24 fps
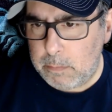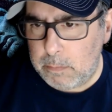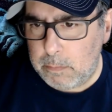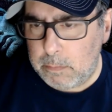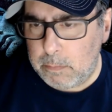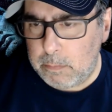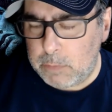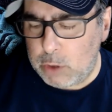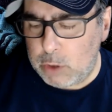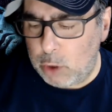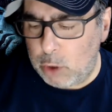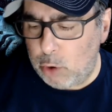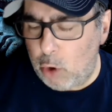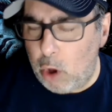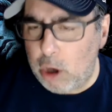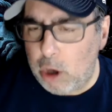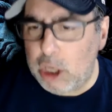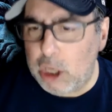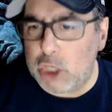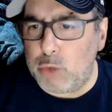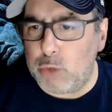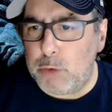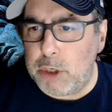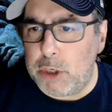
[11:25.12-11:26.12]
So
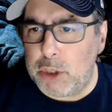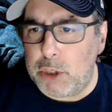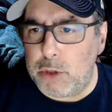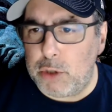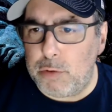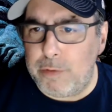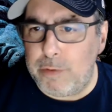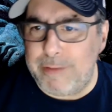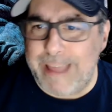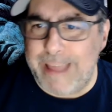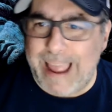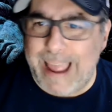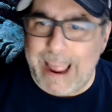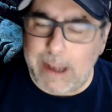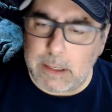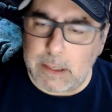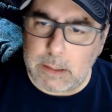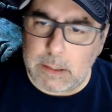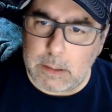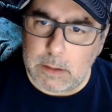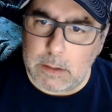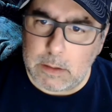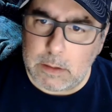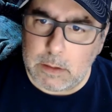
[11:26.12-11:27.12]
long as we do
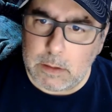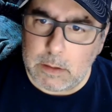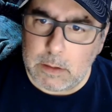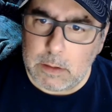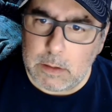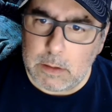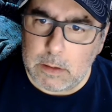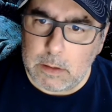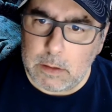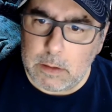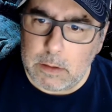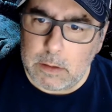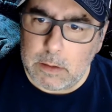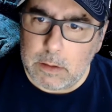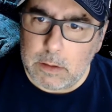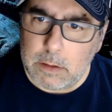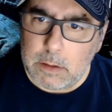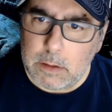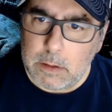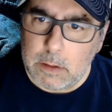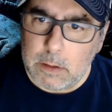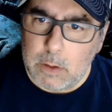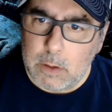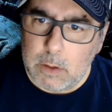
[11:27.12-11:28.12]
that,
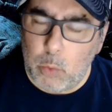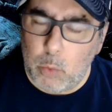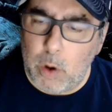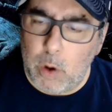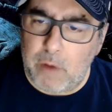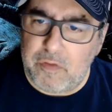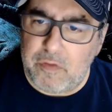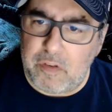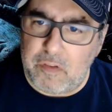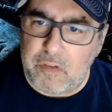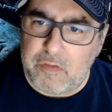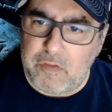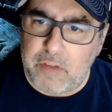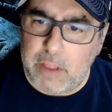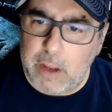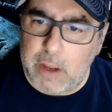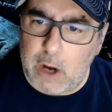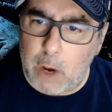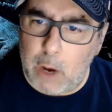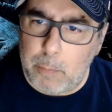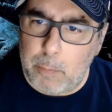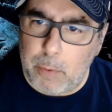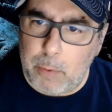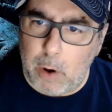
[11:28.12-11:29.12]
we are
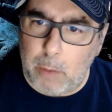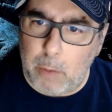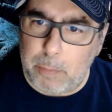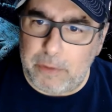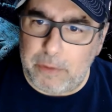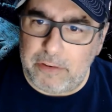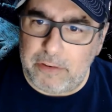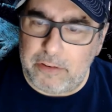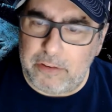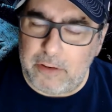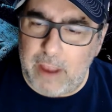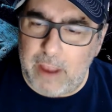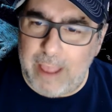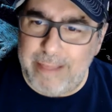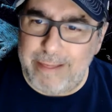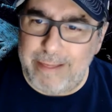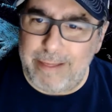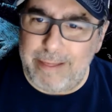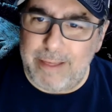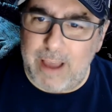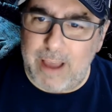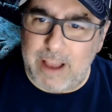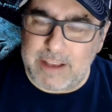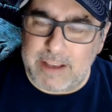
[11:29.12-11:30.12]
fulfilling our purpose
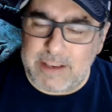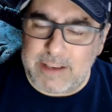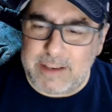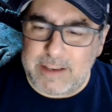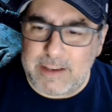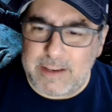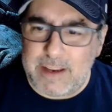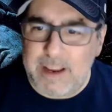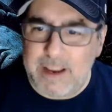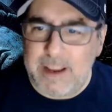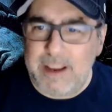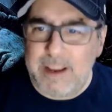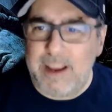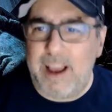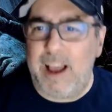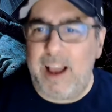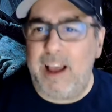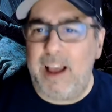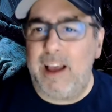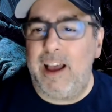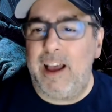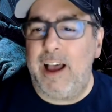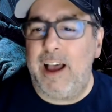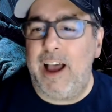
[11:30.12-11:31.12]
and thus
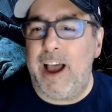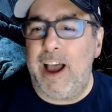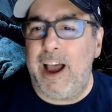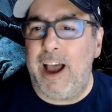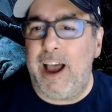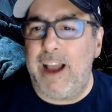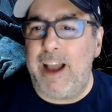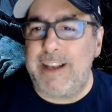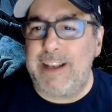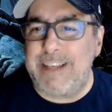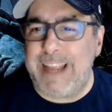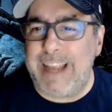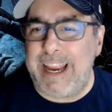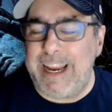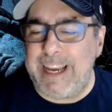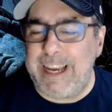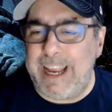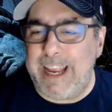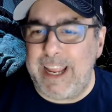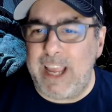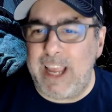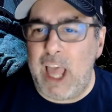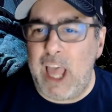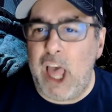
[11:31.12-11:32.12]

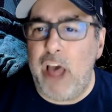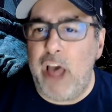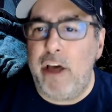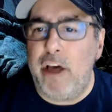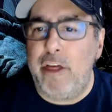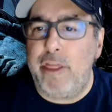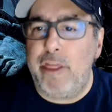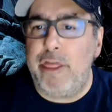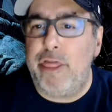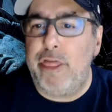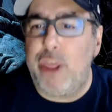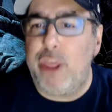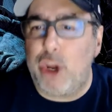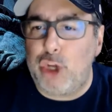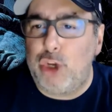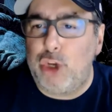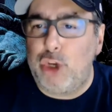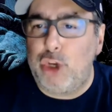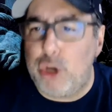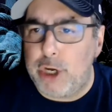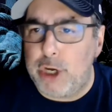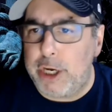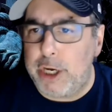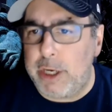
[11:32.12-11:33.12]
attaining the
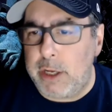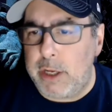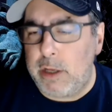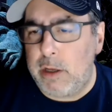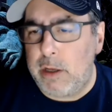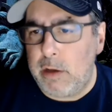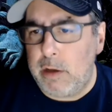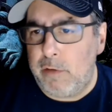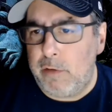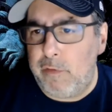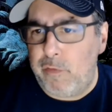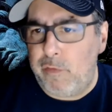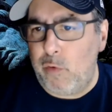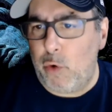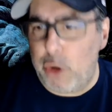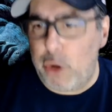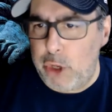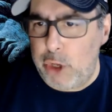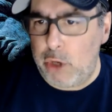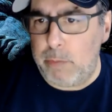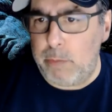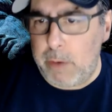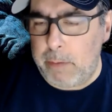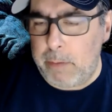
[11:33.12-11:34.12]
good for
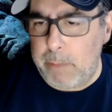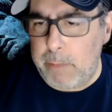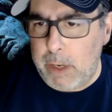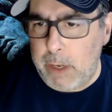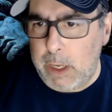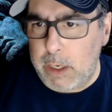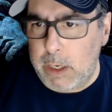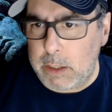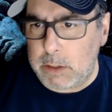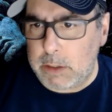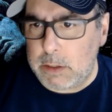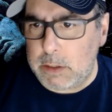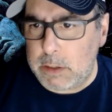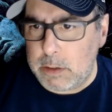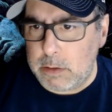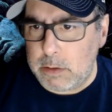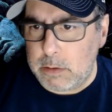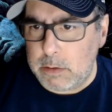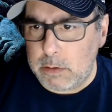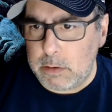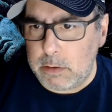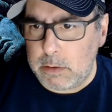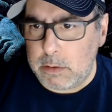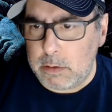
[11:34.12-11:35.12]
human beings.
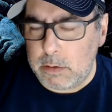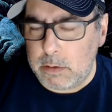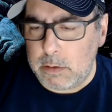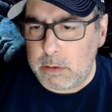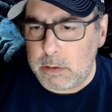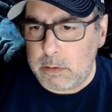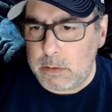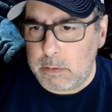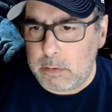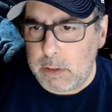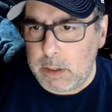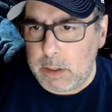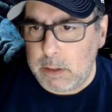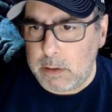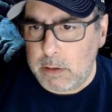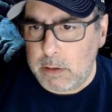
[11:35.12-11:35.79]
Right?